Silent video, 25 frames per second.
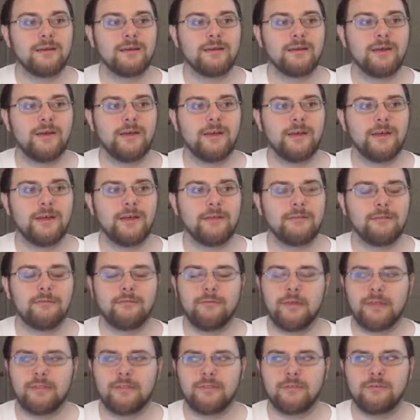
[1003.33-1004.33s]
Uh, the
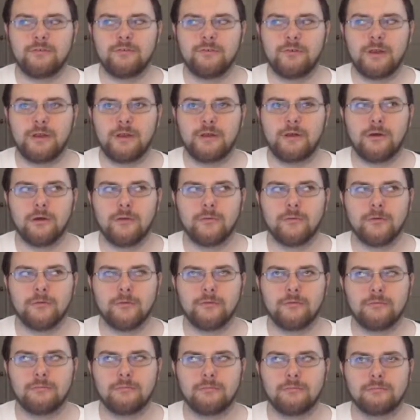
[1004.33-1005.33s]
fact that you need armor
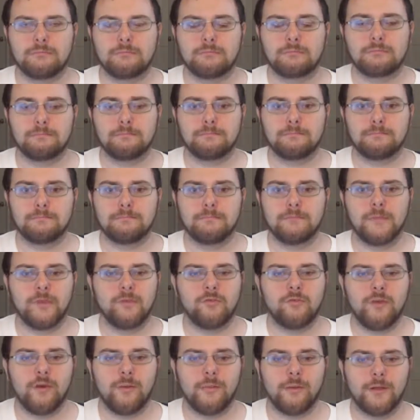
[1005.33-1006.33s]
is mm,
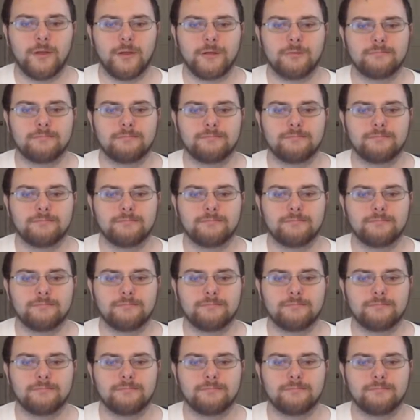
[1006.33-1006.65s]
troubling.